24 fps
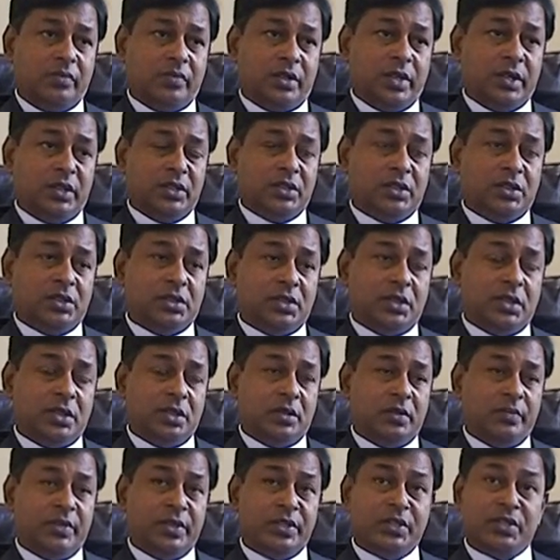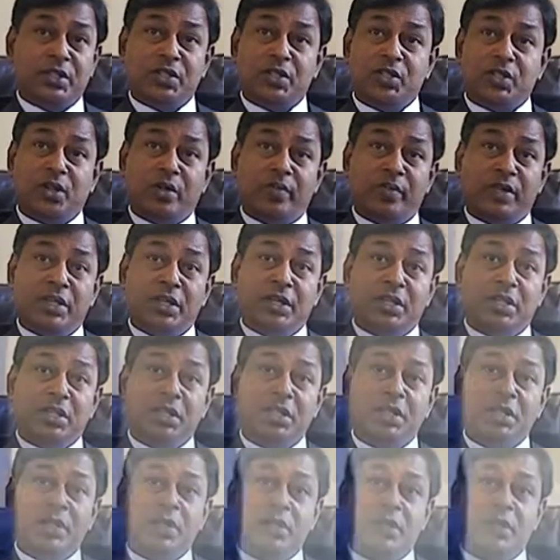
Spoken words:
French business community